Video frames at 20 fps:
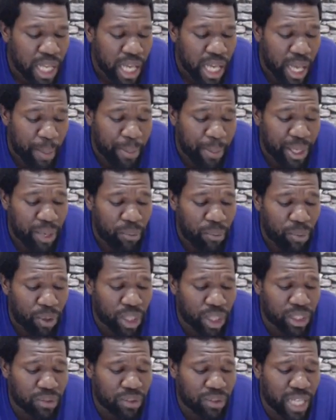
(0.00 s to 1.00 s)
And being
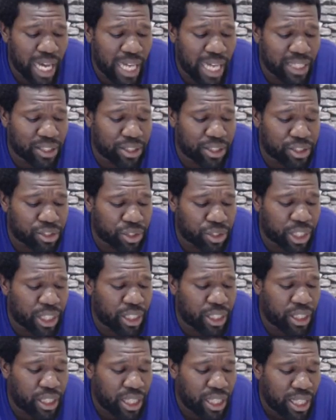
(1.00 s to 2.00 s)
warned of God in a
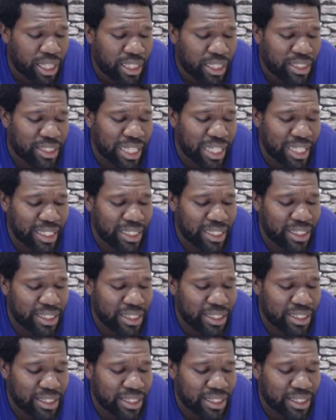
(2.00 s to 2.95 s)
dream, they